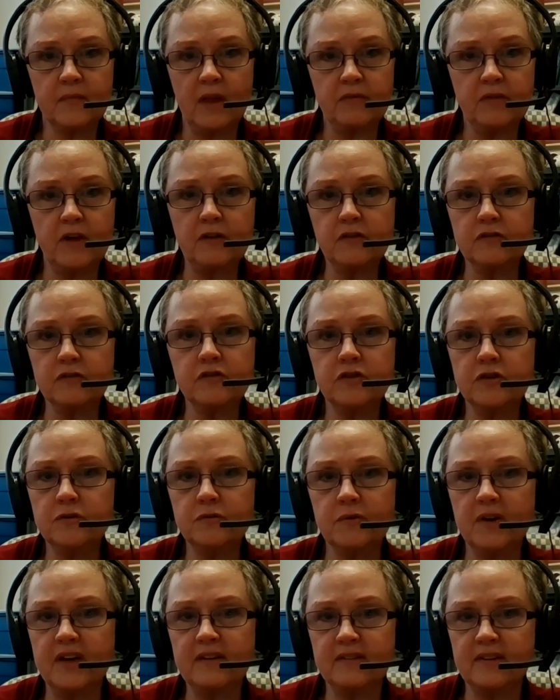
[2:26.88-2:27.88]
those are two
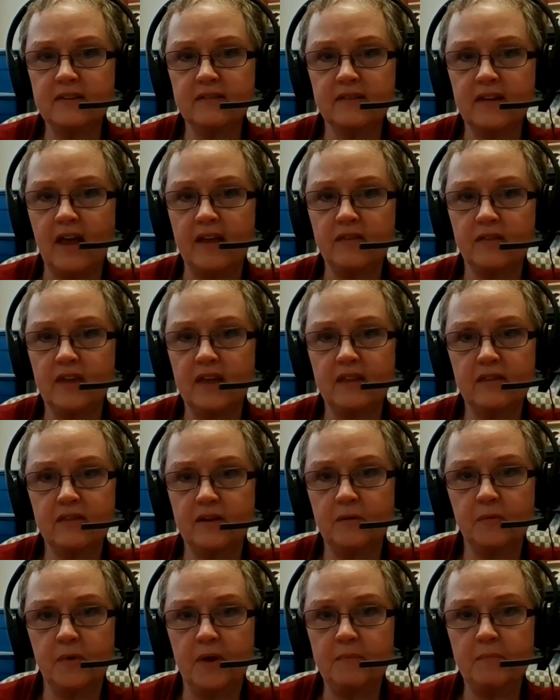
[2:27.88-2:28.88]
reasons I think
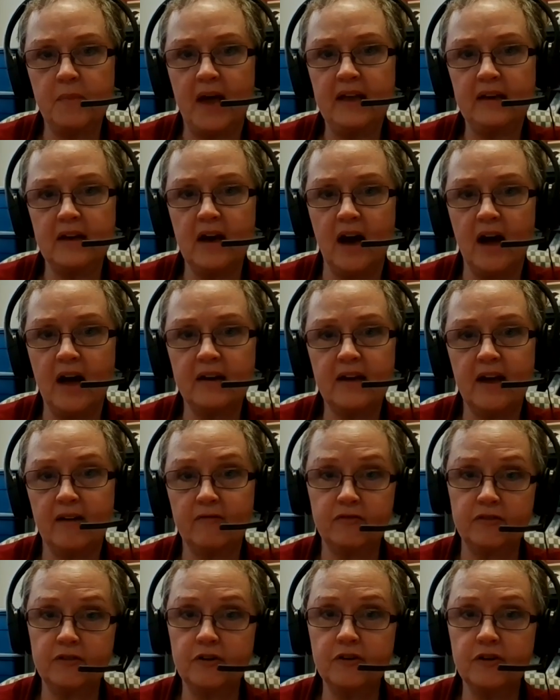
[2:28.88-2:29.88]
that we may not have
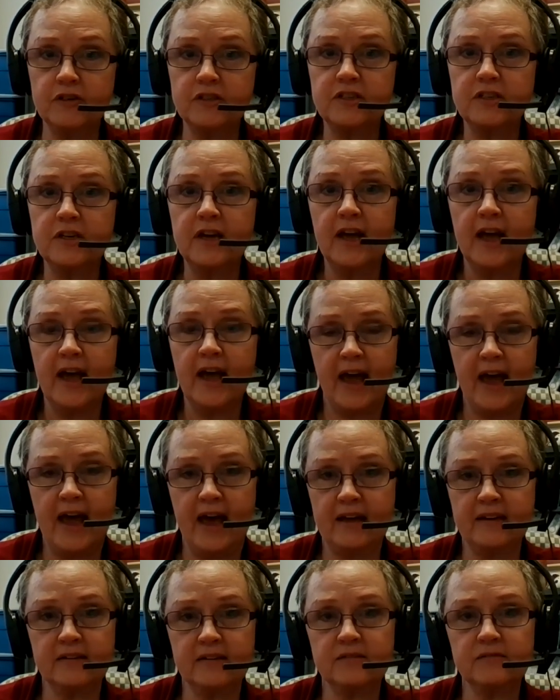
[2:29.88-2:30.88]
looked
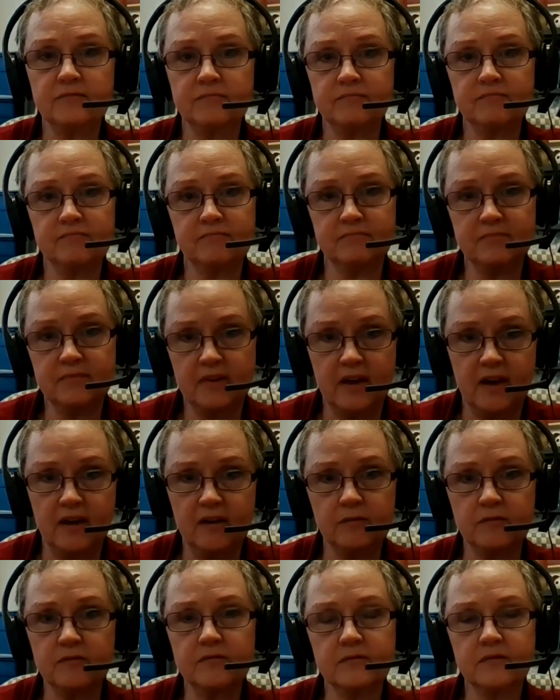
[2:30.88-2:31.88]
at a
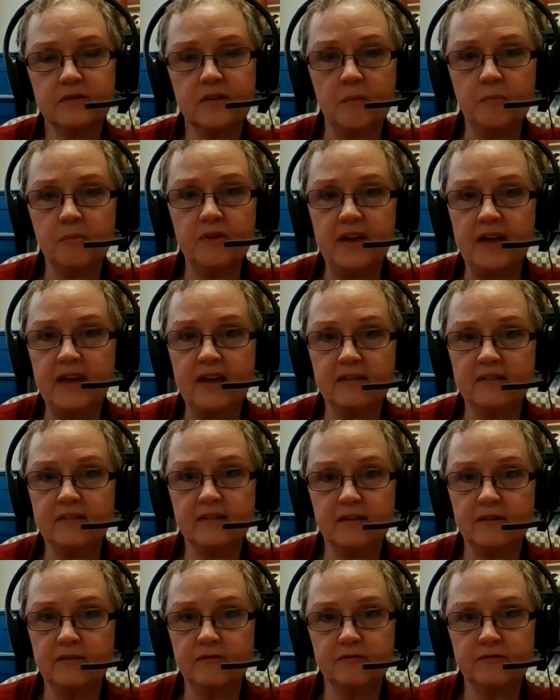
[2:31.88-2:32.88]

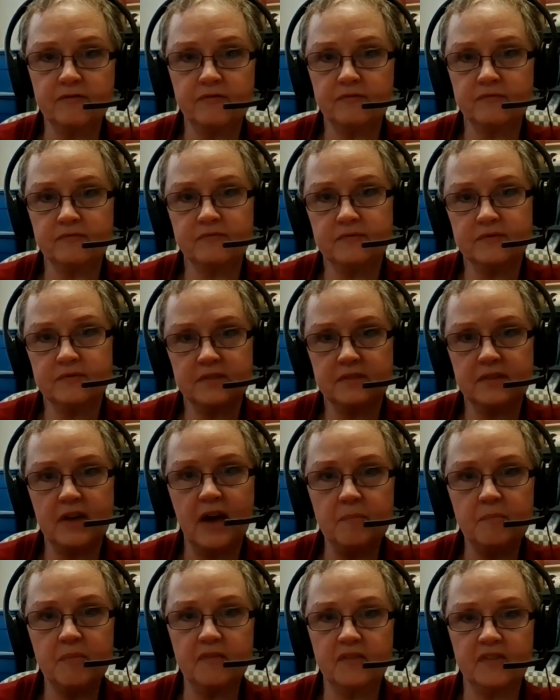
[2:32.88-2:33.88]
comprehensive
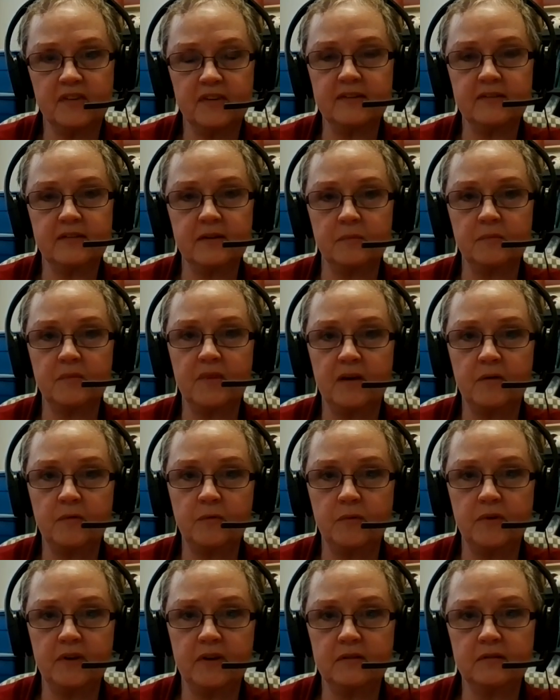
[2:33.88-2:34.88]
type of system that
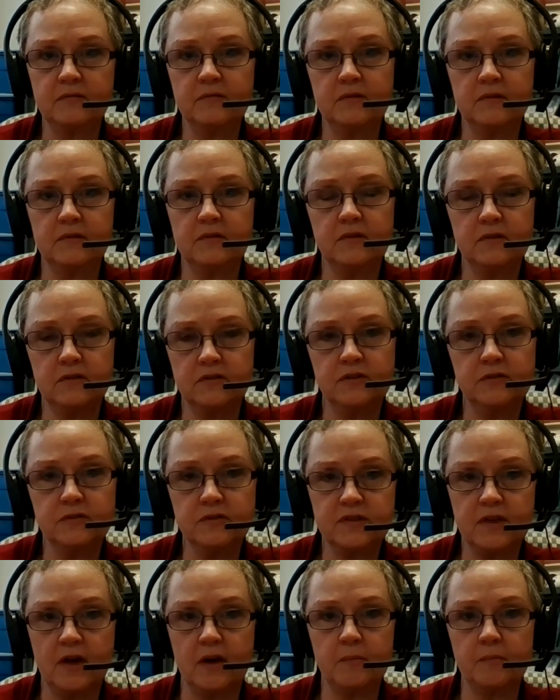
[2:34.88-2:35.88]
would do
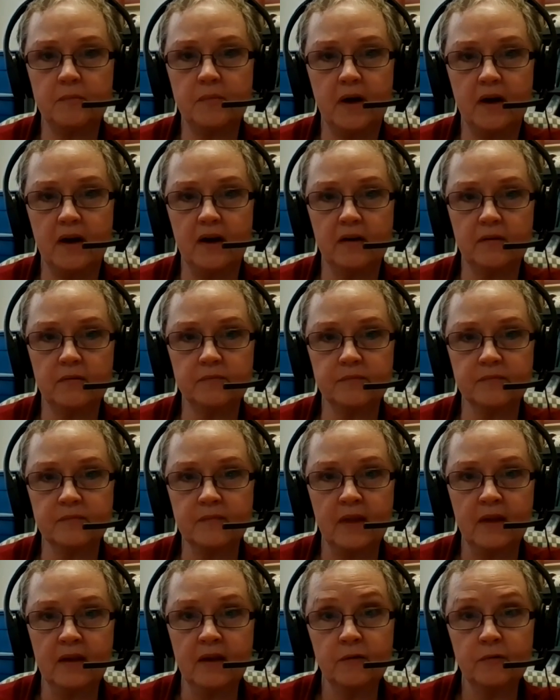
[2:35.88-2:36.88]
some, uh,
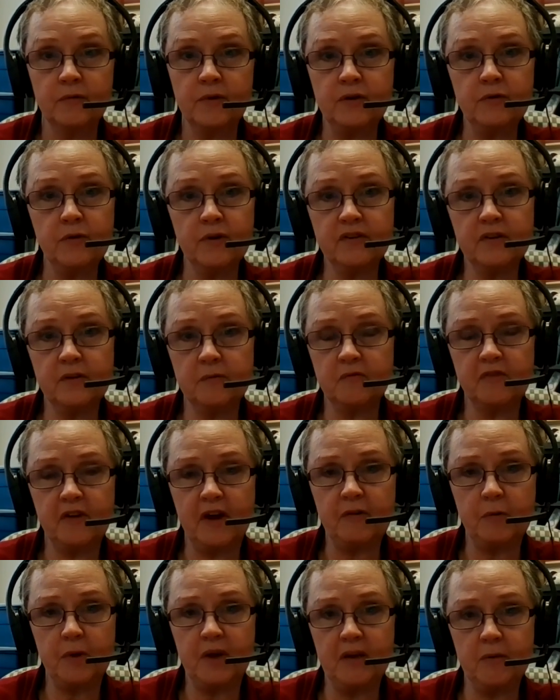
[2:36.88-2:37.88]
record some of
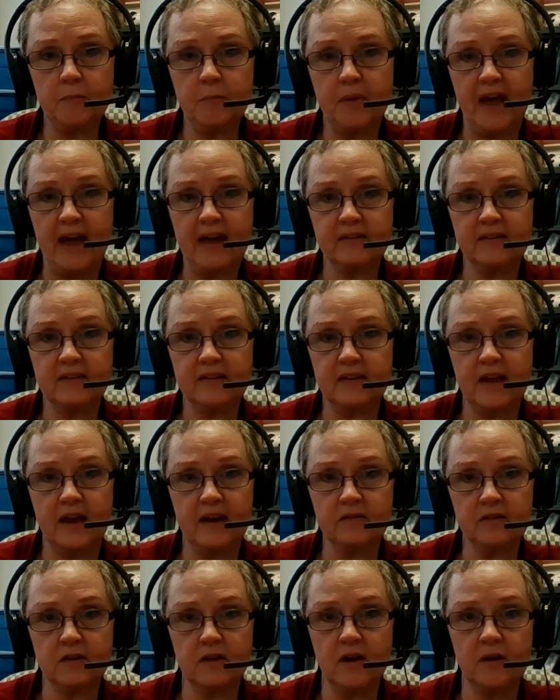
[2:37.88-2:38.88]
our impacts and
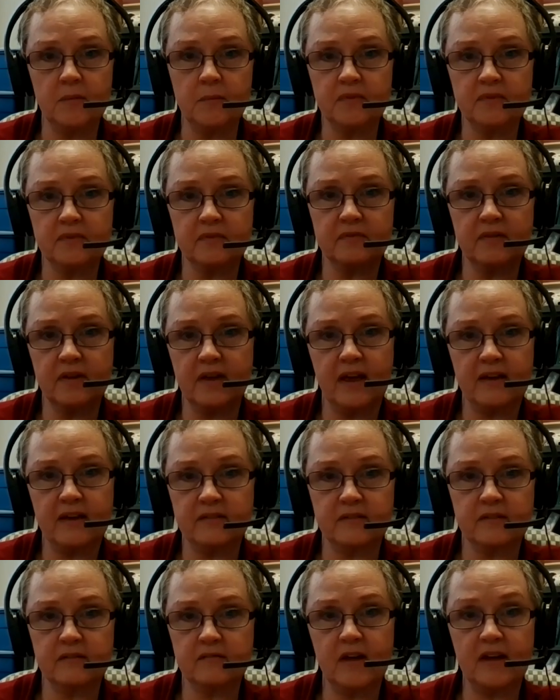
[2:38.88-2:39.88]
outcomes
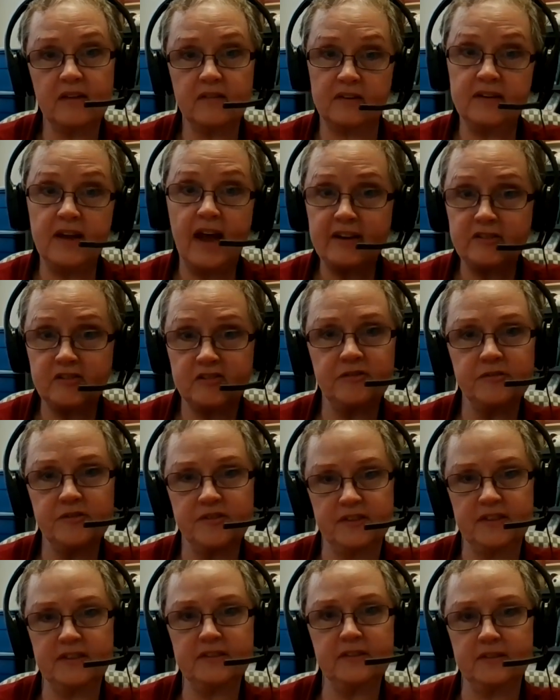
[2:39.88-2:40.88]
as, as a national
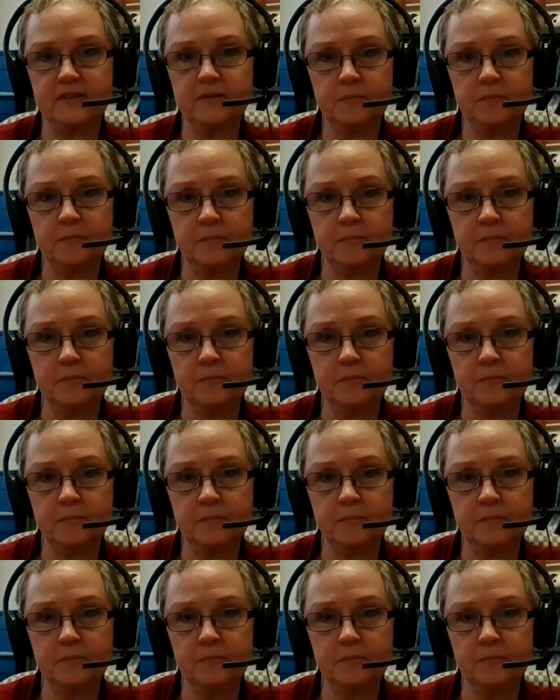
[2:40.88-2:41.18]
system.